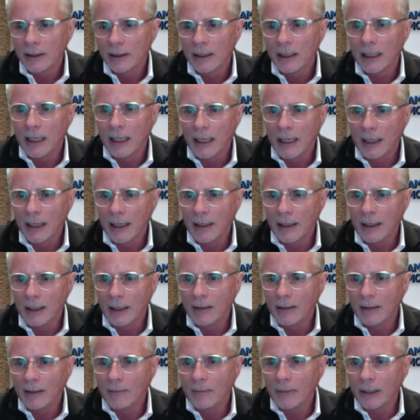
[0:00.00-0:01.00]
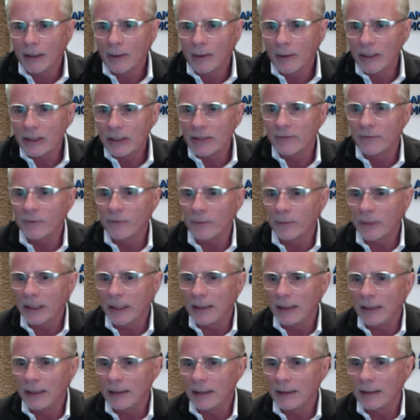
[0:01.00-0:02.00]
My question for
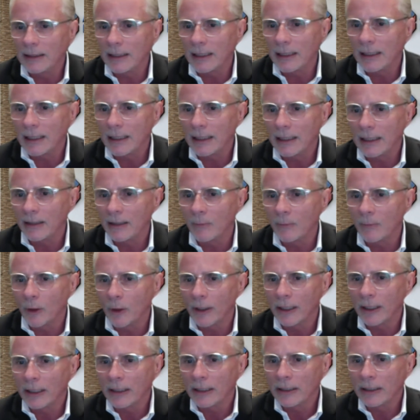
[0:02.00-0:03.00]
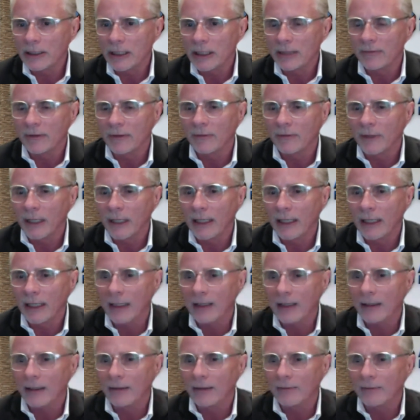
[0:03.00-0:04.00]
me, can I get a mortgage even if I
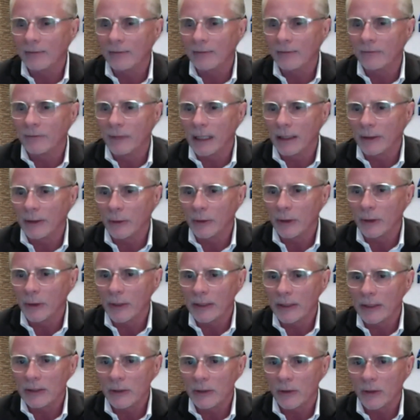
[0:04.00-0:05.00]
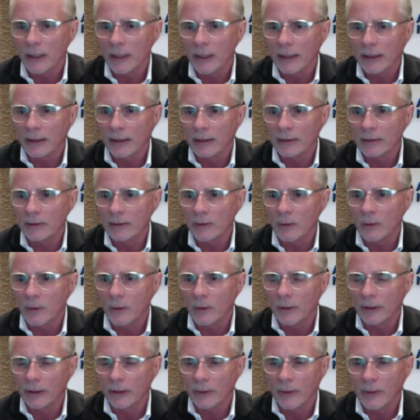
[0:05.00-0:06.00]
have no US credit
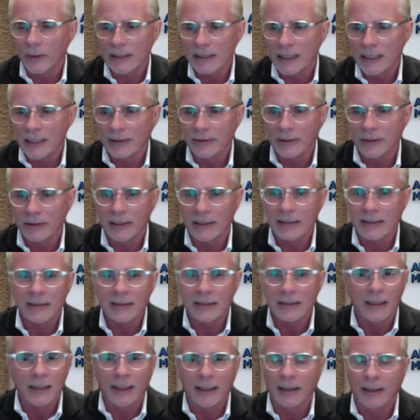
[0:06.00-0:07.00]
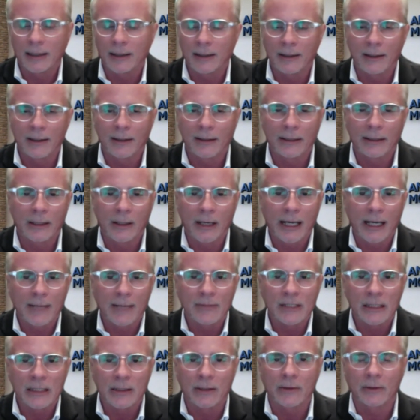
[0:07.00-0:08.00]
or US address?
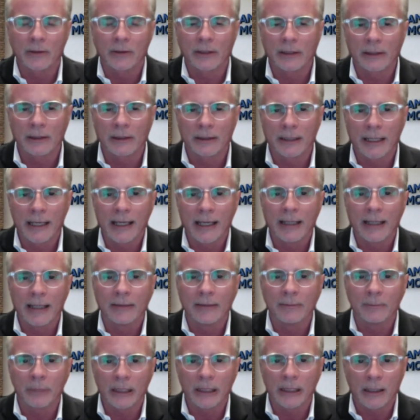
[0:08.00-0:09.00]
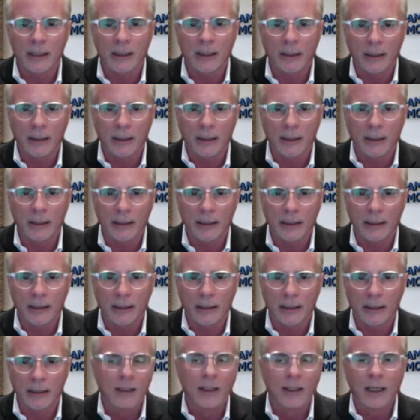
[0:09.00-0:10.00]
Absolutely. Again, because
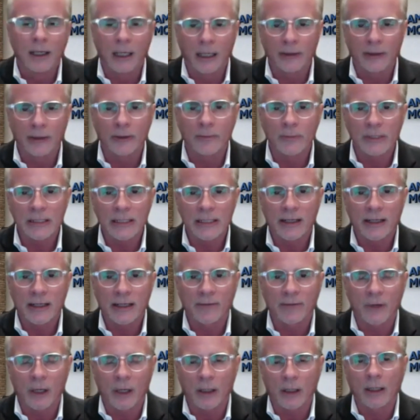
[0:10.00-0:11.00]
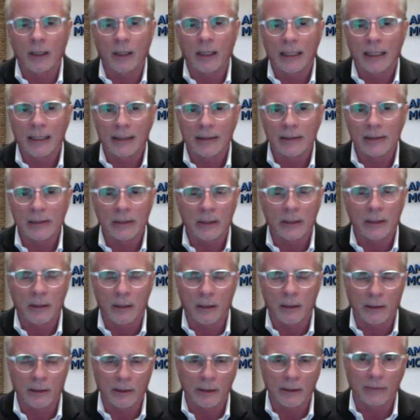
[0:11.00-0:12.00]
100% of our clients
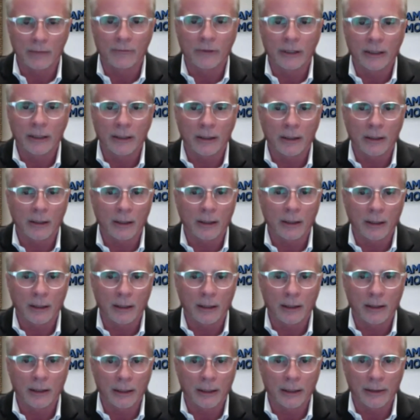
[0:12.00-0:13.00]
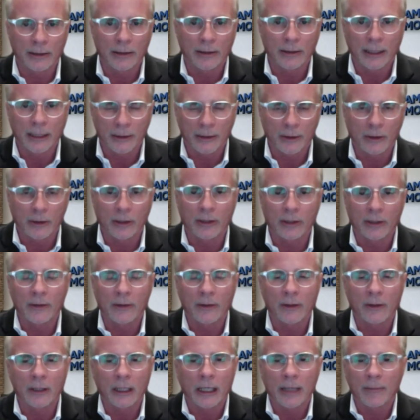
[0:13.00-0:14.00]
are living and earning
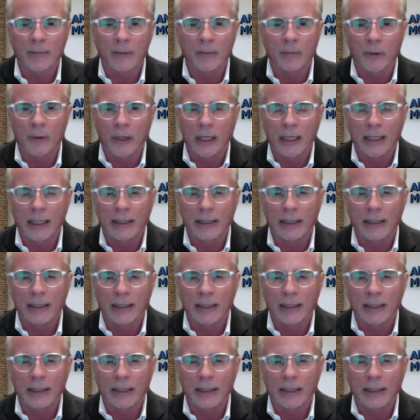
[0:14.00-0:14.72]
their income abroad,